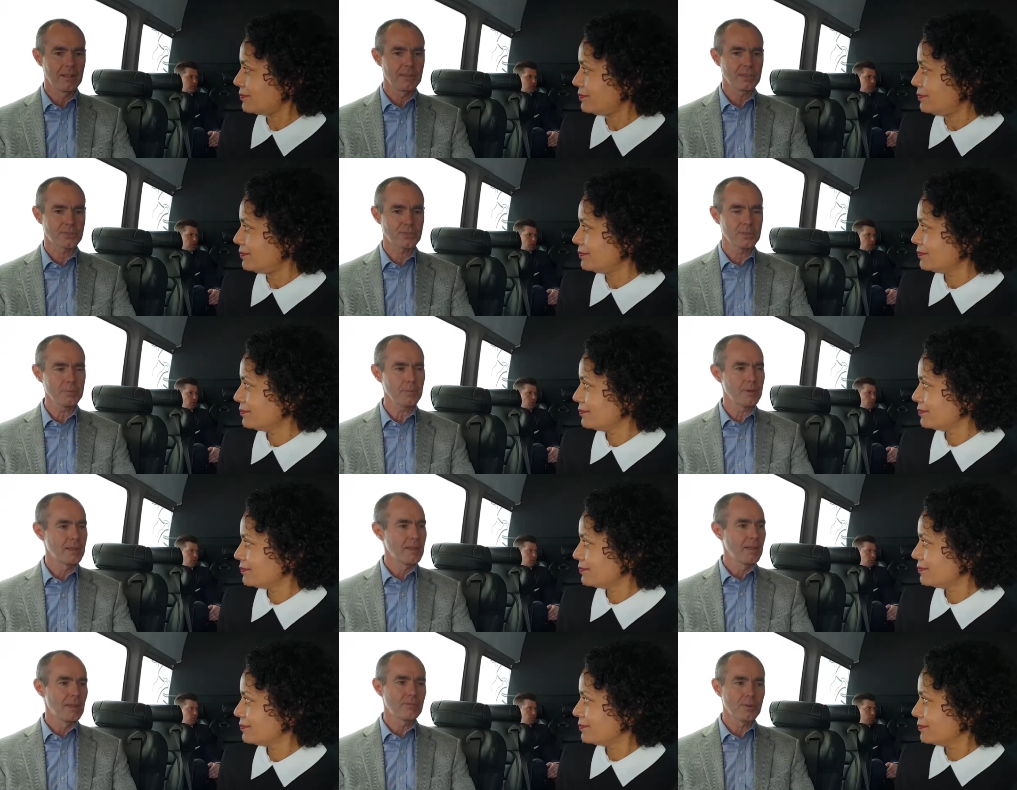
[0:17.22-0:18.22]
Speaker 1: this trip.
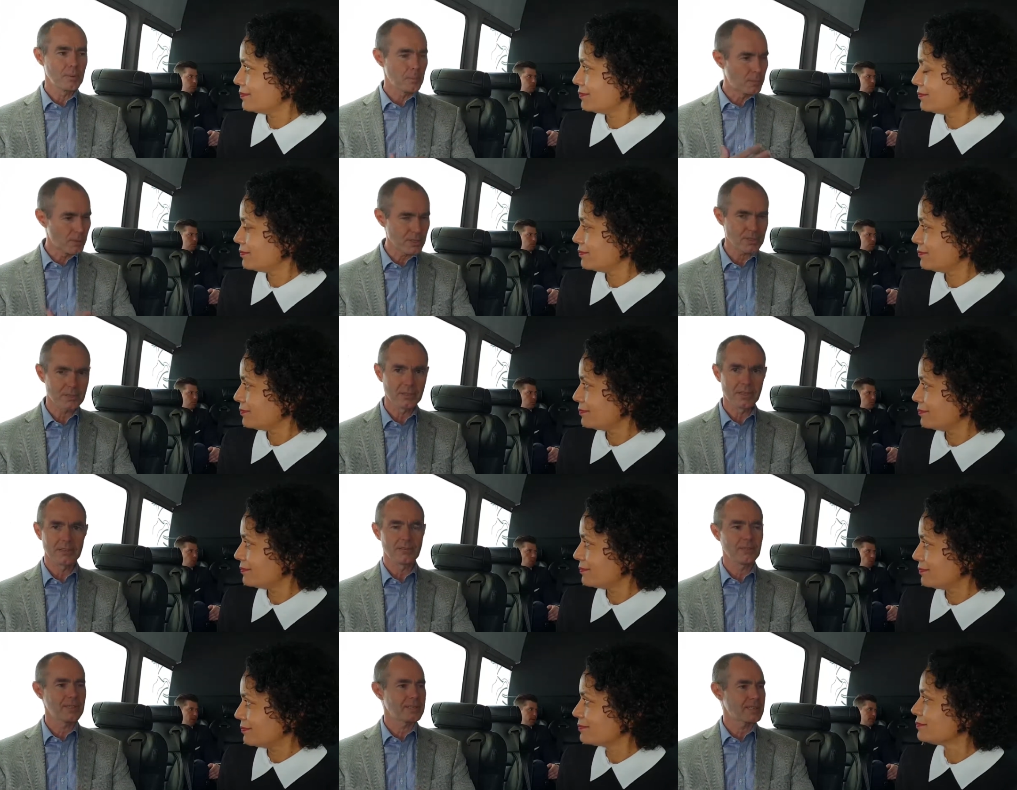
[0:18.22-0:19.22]
From a personal
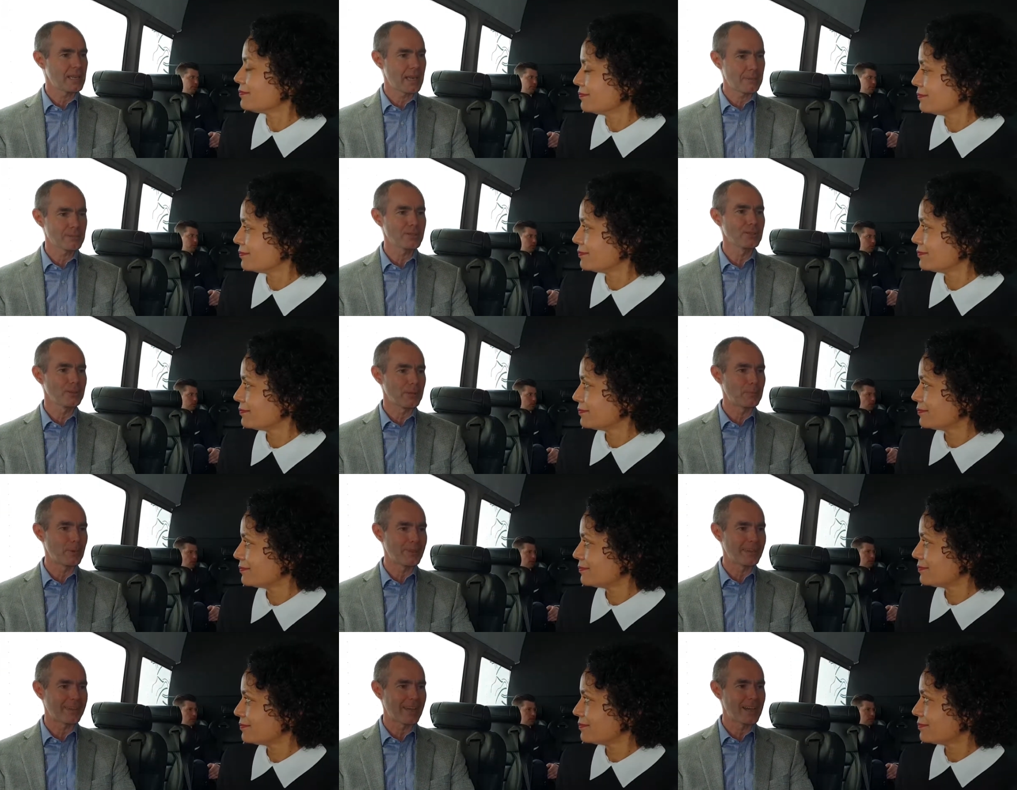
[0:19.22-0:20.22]
level, that's absolutely
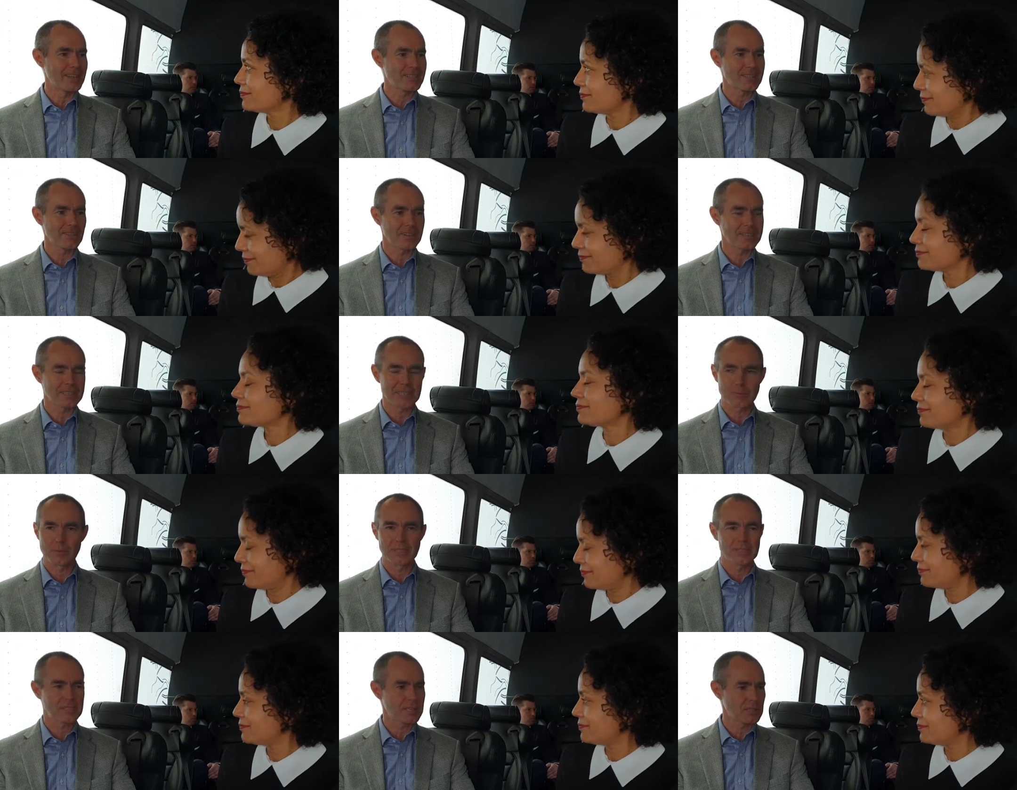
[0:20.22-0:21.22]
been the case. Like, it's just
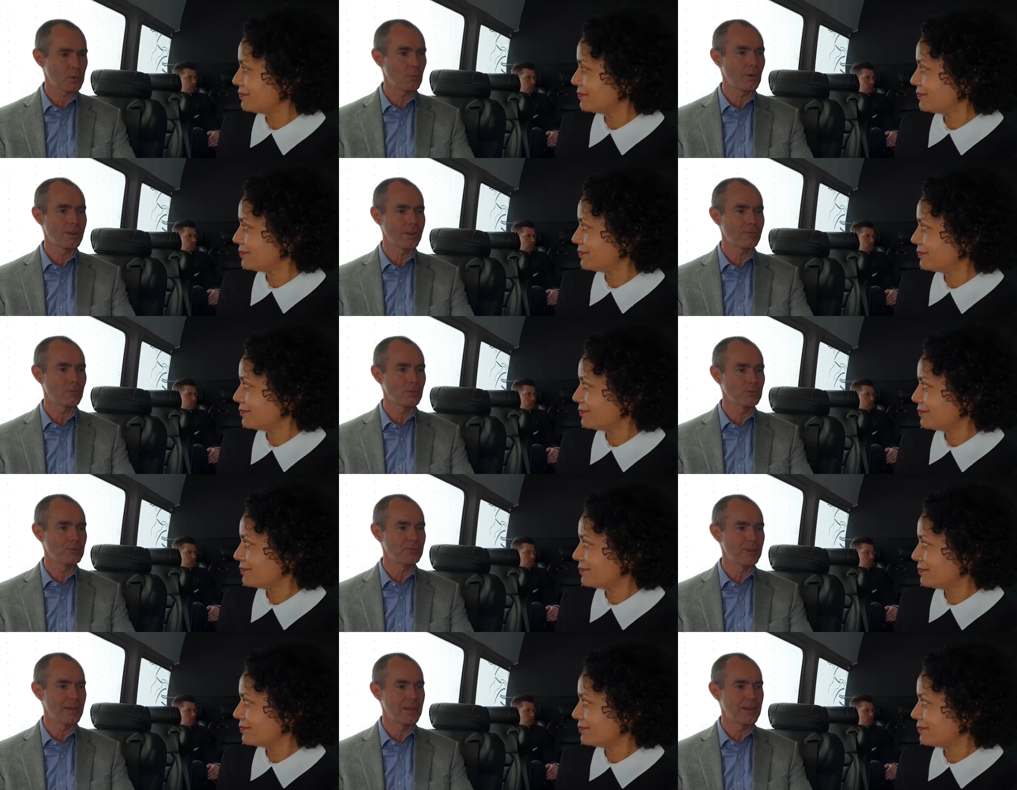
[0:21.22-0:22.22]
been such a wonderful
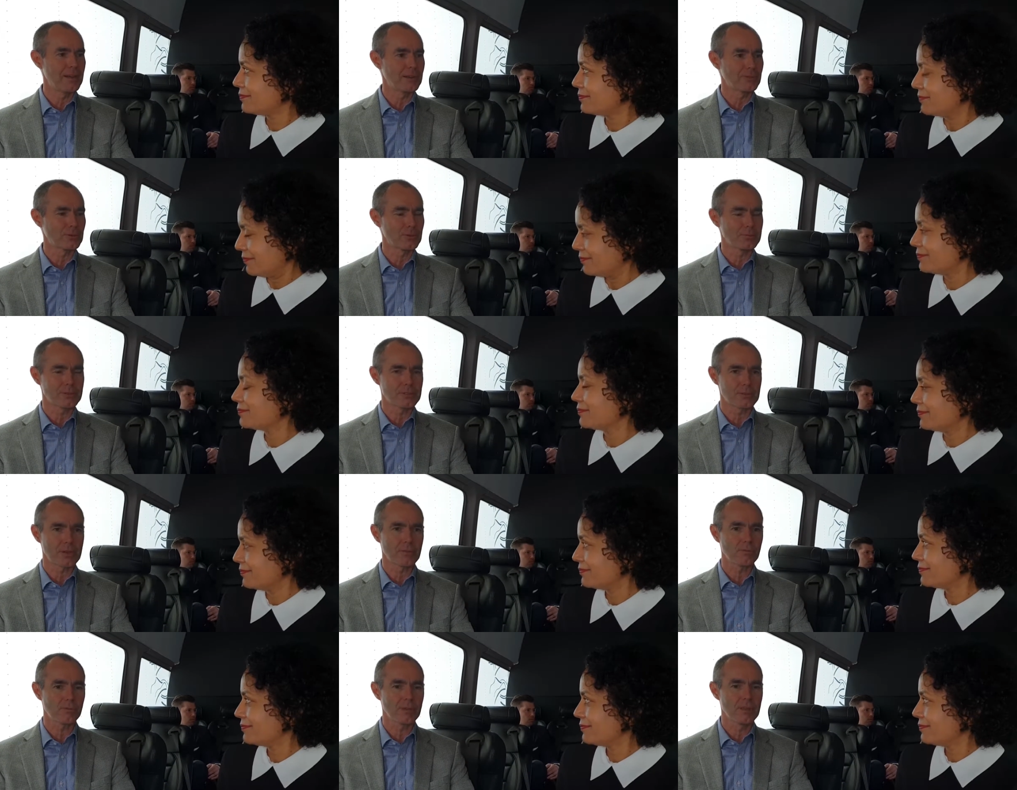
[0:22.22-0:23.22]
uh, group to
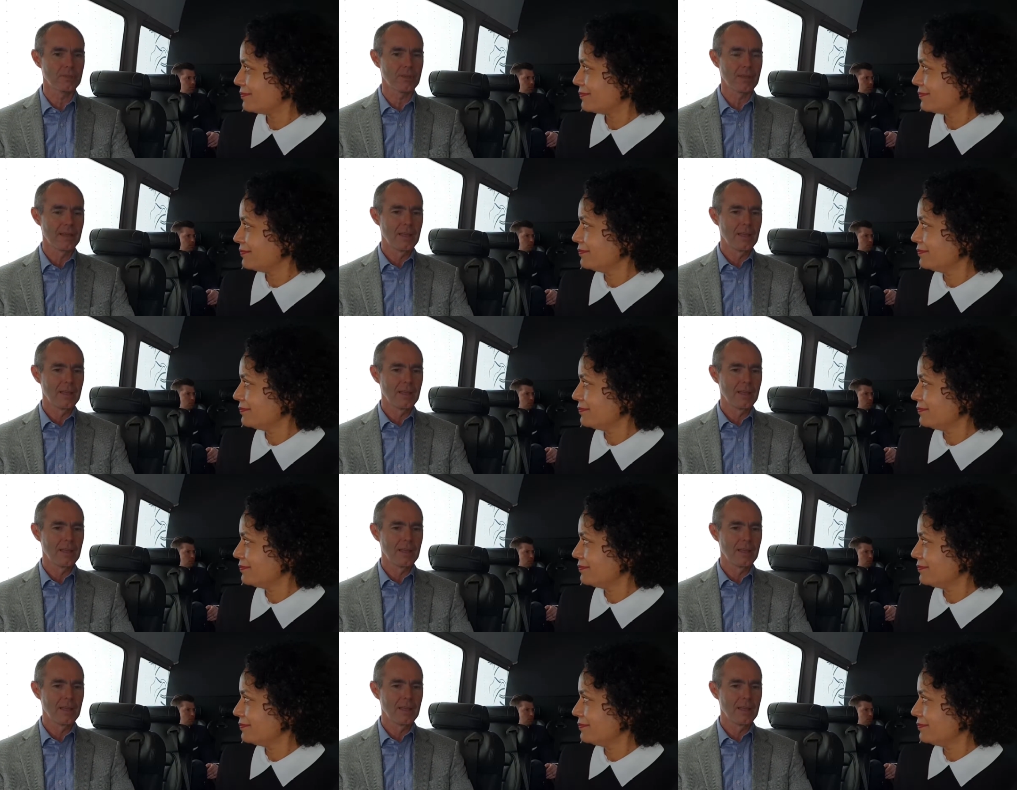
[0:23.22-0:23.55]
travel with.